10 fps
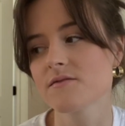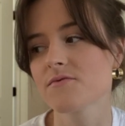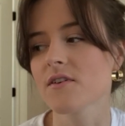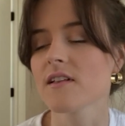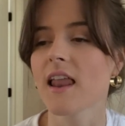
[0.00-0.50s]

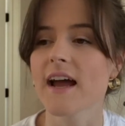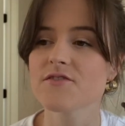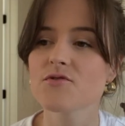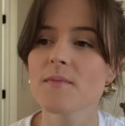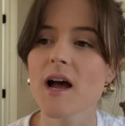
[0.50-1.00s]
For the
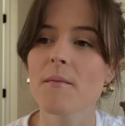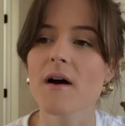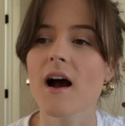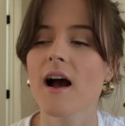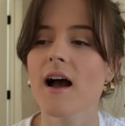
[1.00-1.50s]
Lightroom app,
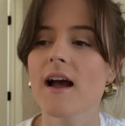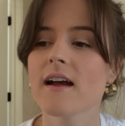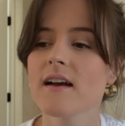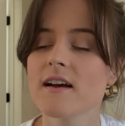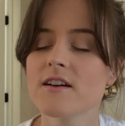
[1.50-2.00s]
I
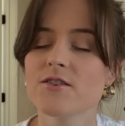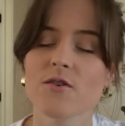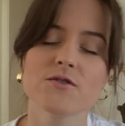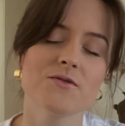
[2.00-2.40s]
don't